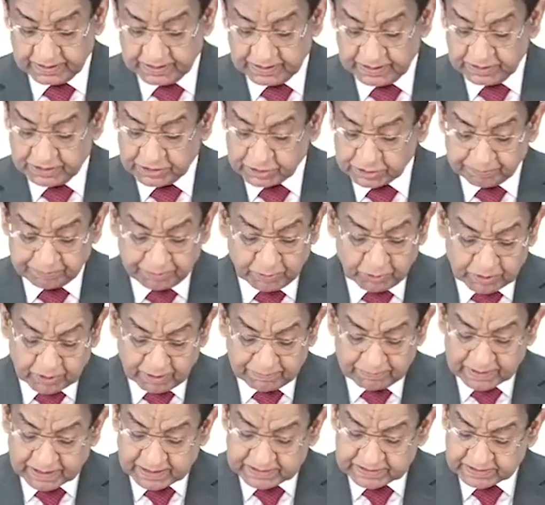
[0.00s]

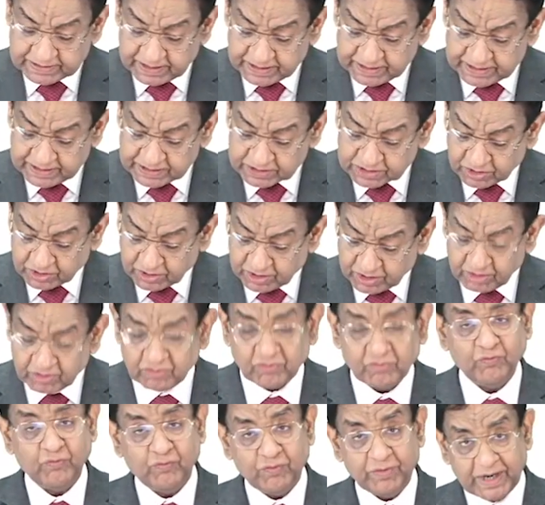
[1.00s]
Sputum culture is
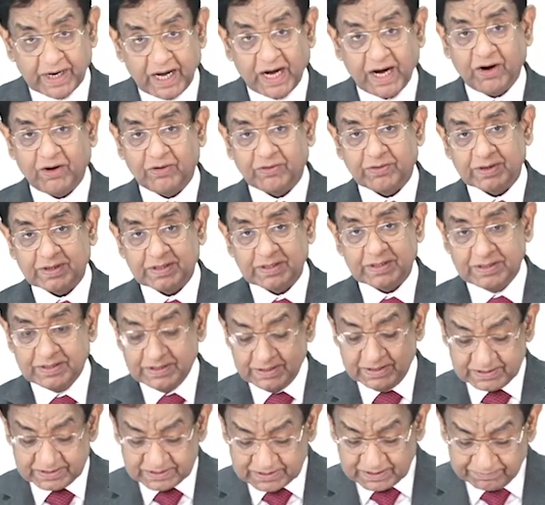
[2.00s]
now
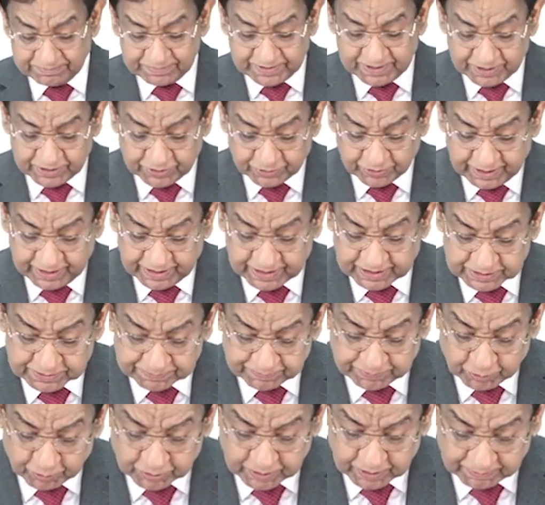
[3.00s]
something unique.
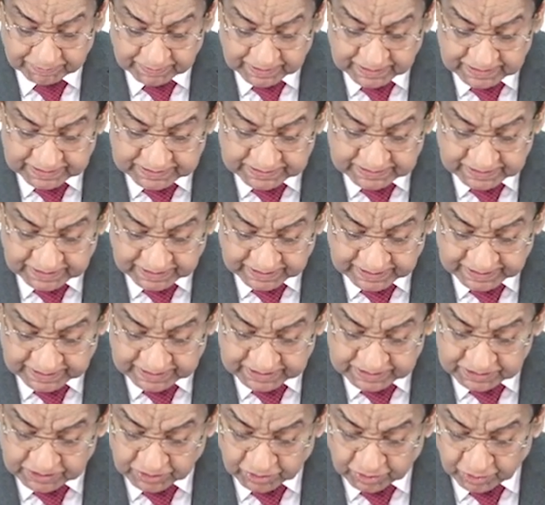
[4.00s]
Sputum culture
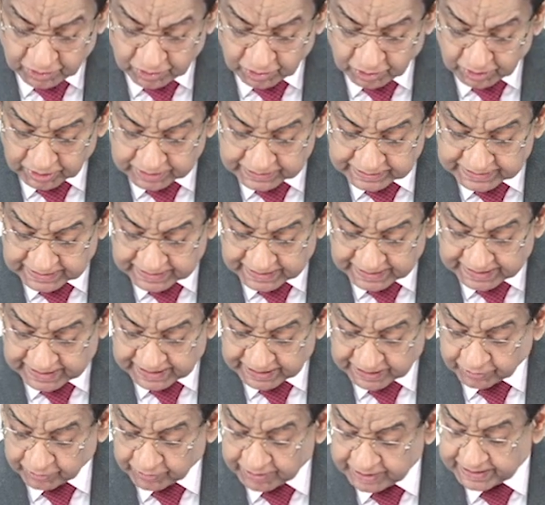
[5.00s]
is not the
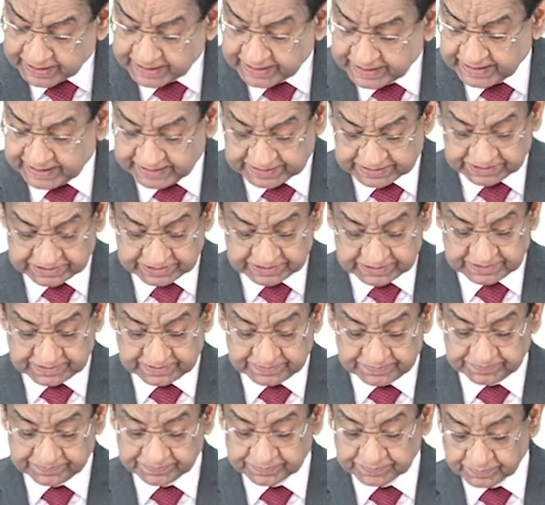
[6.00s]
accurate test.
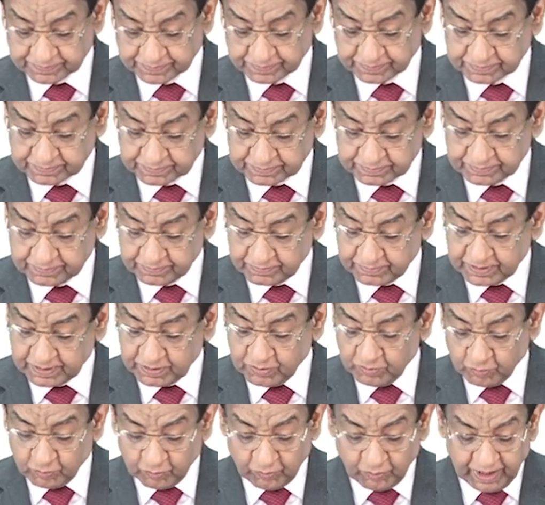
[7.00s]

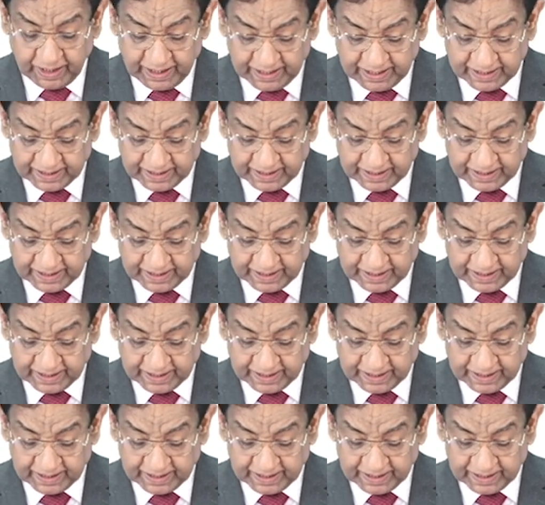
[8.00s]
Why?